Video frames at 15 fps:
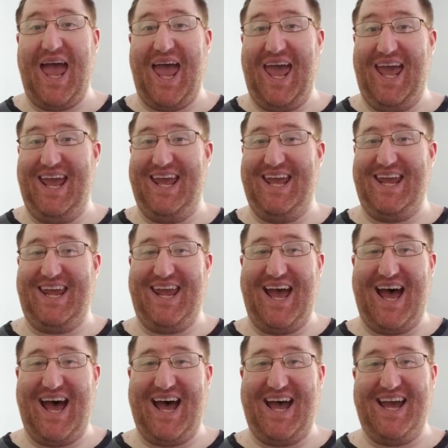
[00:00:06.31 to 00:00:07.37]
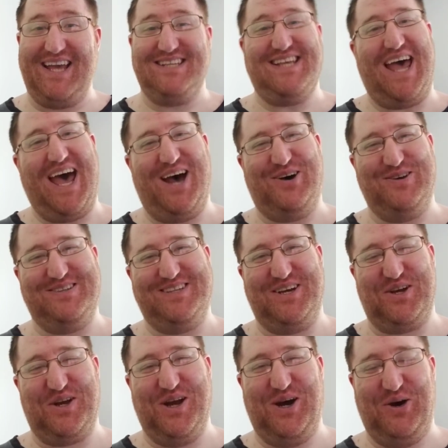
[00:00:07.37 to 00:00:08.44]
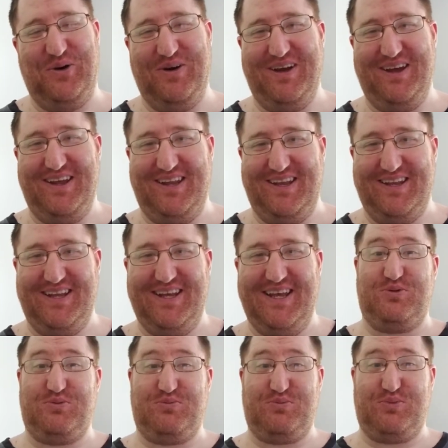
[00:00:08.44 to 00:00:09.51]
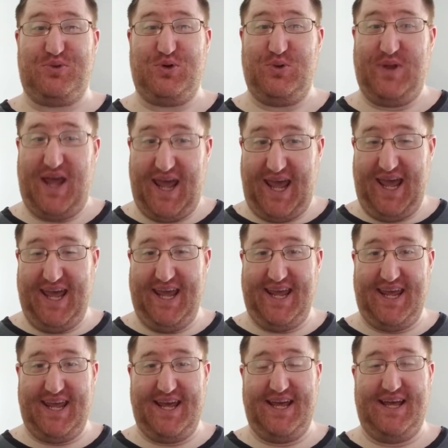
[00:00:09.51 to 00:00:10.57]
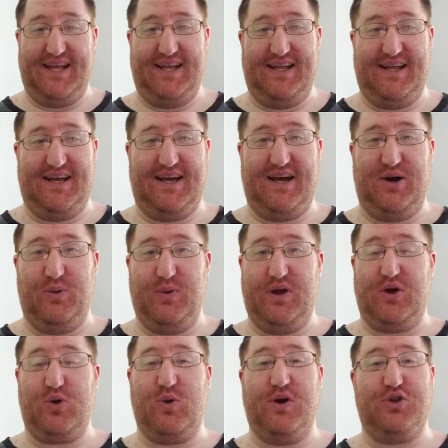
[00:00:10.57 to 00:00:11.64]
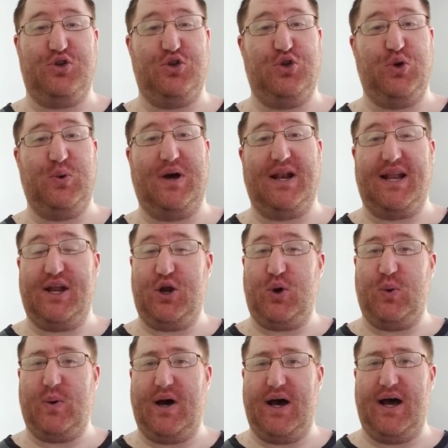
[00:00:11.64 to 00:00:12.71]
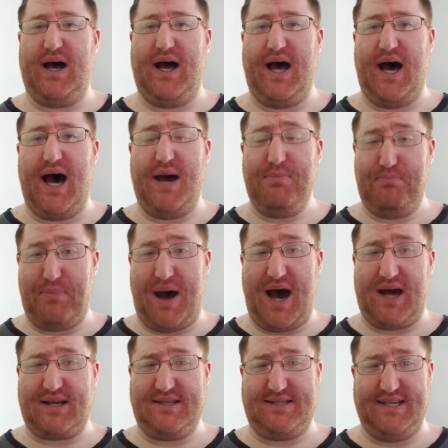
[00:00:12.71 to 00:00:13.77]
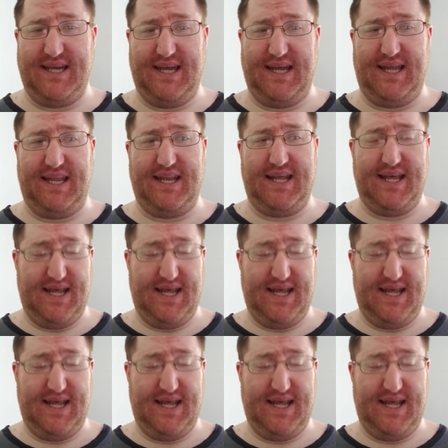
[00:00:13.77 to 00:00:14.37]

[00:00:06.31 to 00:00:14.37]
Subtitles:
Hey guys, how's it going? Today, we are going to do a little unboxing,